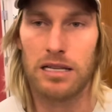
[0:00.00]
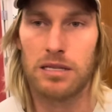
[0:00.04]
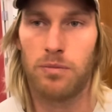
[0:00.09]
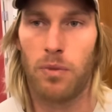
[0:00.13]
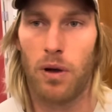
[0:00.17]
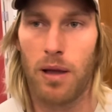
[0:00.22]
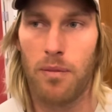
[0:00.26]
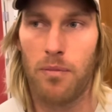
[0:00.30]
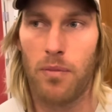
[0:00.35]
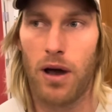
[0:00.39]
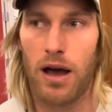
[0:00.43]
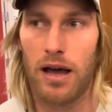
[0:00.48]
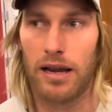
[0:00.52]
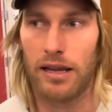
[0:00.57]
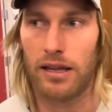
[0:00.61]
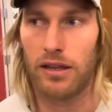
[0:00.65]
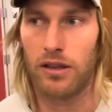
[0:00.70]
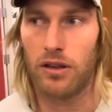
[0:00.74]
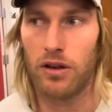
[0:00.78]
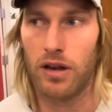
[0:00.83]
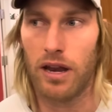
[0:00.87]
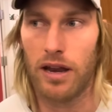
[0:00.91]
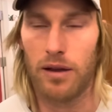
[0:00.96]
by
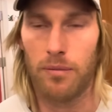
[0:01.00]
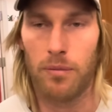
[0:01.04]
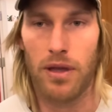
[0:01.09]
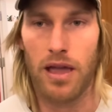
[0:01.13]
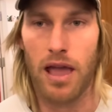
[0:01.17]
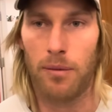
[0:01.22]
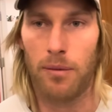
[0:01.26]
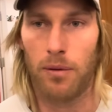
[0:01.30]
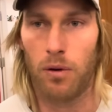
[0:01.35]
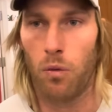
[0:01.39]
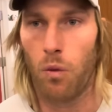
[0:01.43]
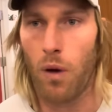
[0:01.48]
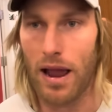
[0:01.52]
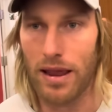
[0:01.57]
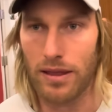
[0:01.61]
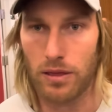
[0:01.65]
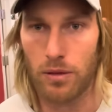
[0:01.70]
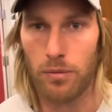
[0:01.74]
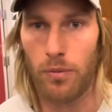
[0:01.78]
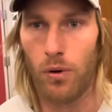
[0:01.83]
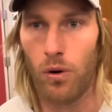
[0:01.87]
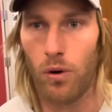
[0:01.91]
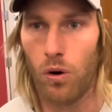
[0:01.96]
punting, you need to be able to wait
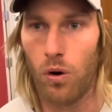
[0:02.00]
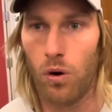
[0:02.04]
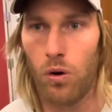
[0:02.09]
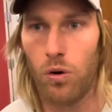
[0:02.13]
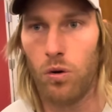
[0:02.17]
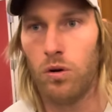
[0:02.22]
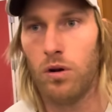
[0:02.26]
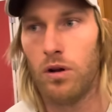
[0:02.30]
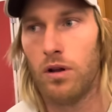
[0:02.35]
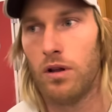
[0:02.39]
the ball,